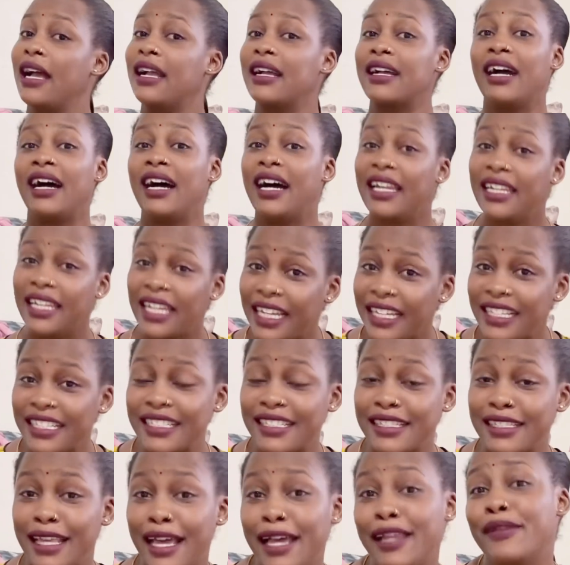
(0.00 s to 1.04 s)
colors,
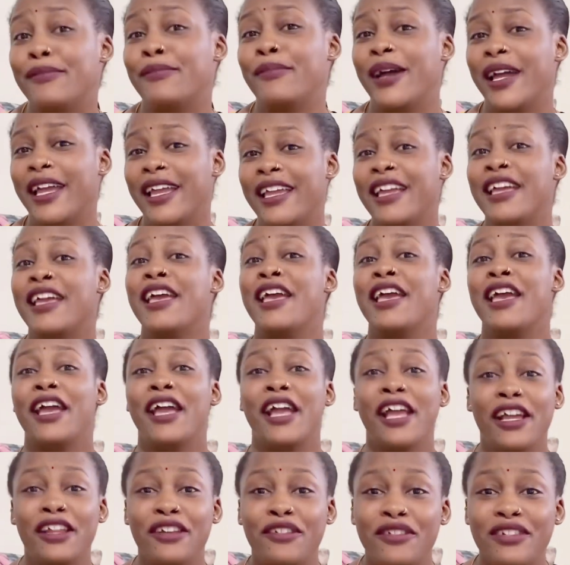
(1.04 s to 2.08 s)
and my
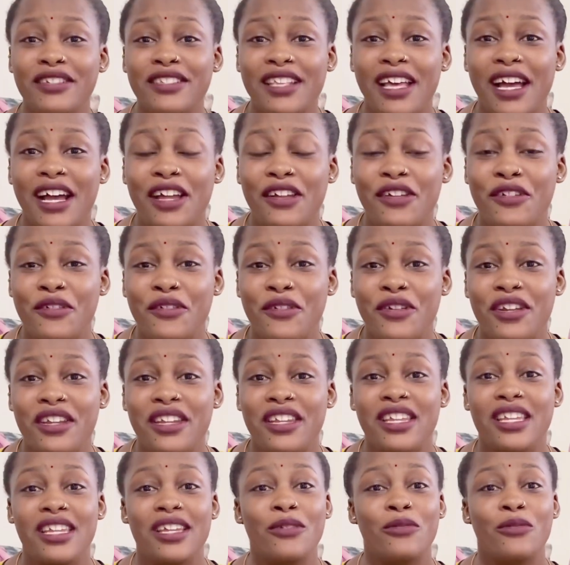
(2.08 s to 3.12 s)
hairdresser had
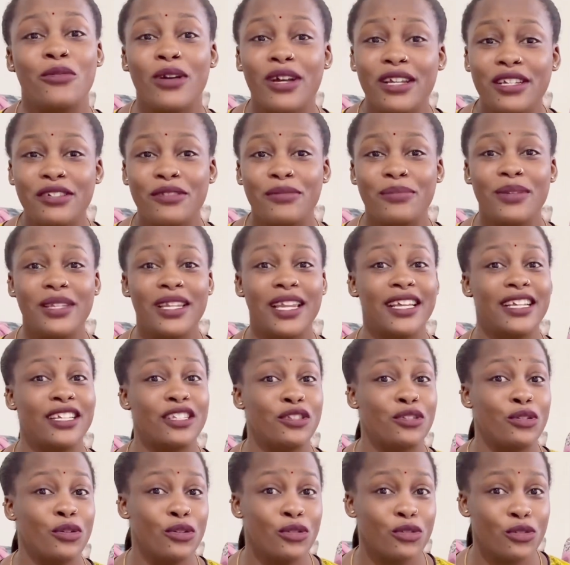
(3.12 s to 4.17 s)
already warned me, like,
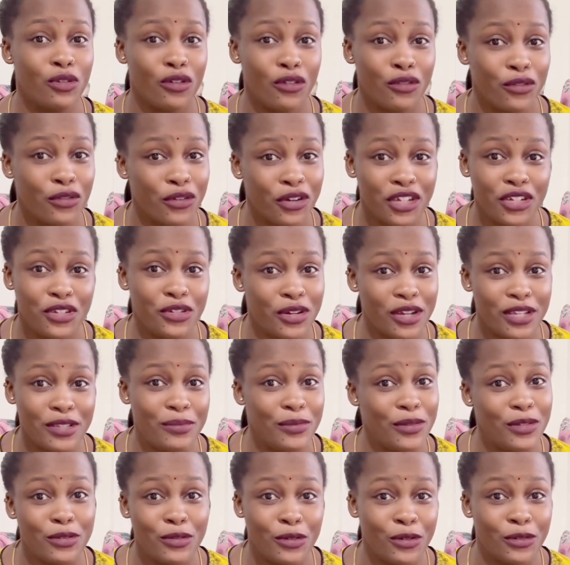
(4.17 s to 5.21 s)
don't go for it, trust
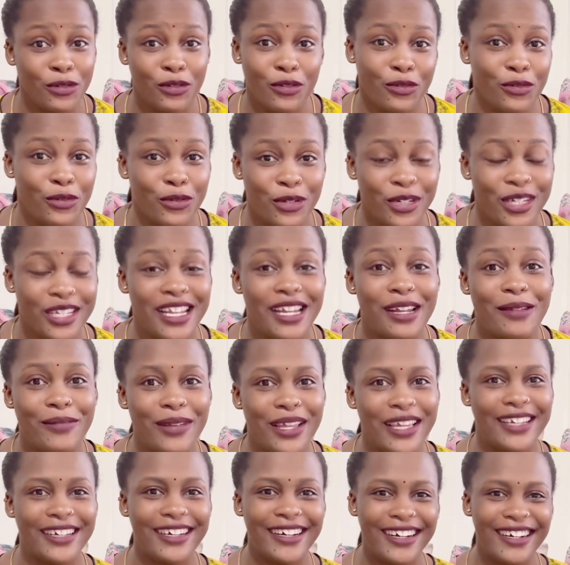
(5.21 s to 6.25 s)
me, don't go for it. And I'm
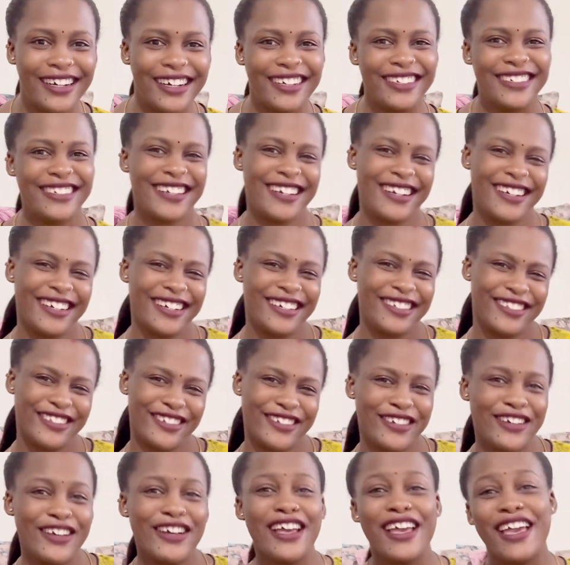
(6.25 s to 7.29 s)
like, no, you
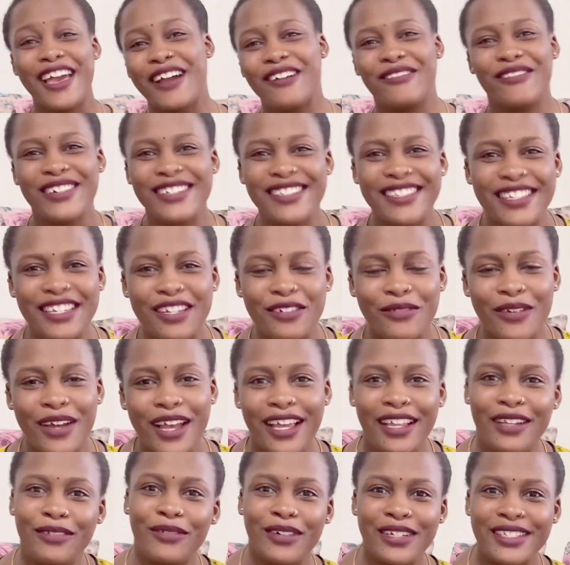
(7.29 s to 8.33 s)
know, once in a
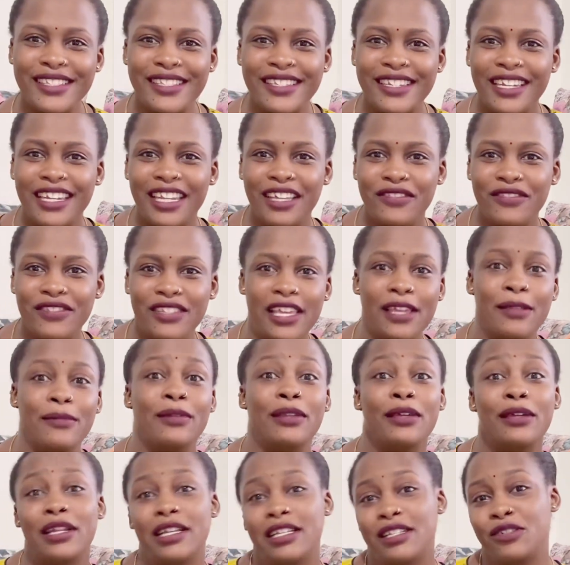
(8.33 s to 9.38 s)
while, once in a lifetime,
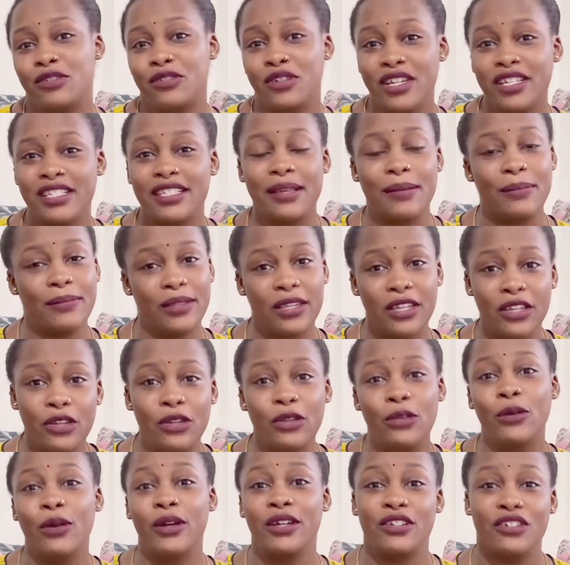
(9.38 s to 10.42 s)
let us try something
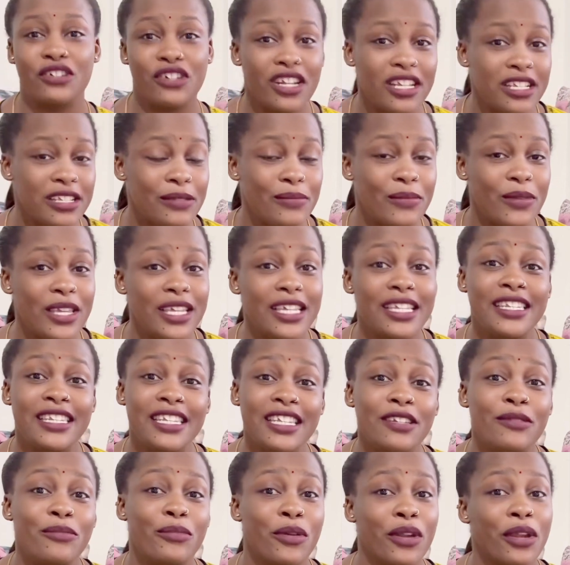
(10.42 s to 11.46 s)
new. And trust me, it
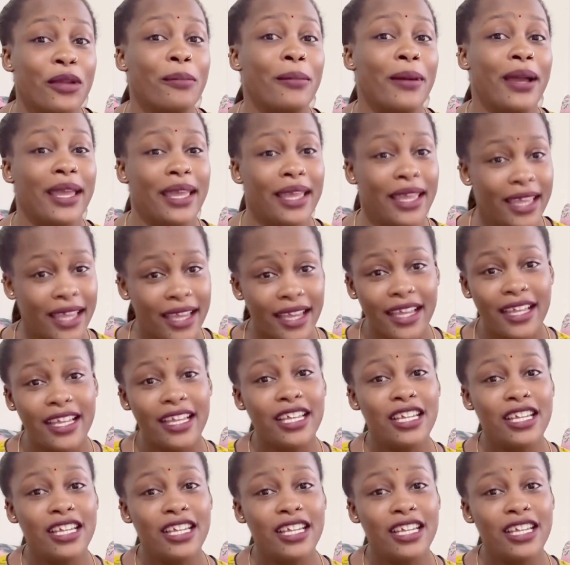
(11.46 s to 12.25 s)
did break my hair.